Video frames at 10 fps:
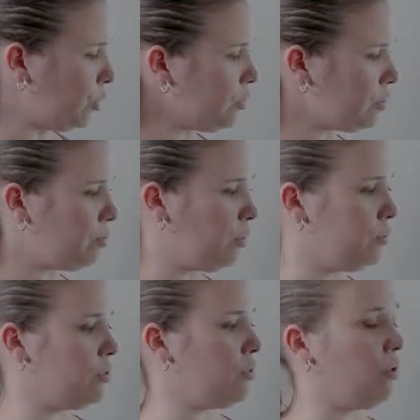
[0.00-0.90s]
both
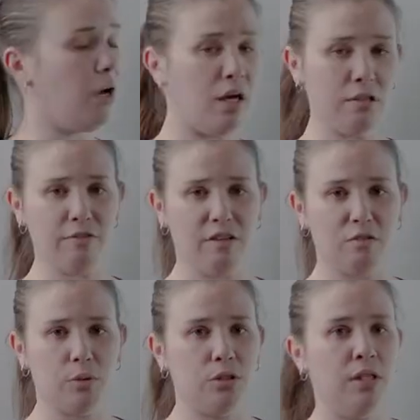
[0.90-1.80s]
components are
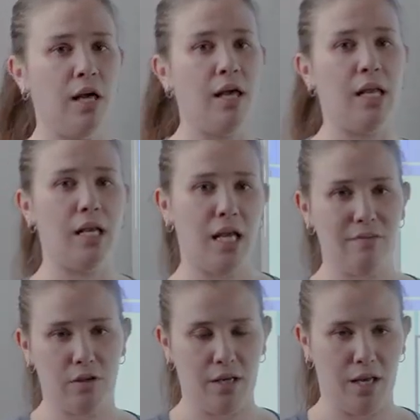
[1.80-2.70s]
unfavorable,
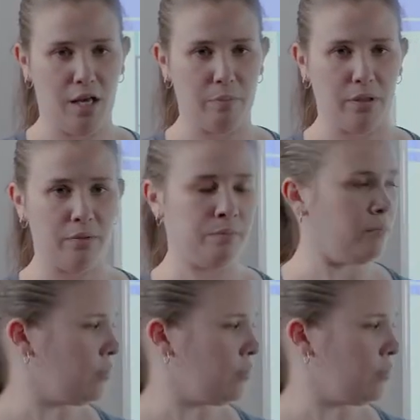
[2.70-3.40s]
never going to happen.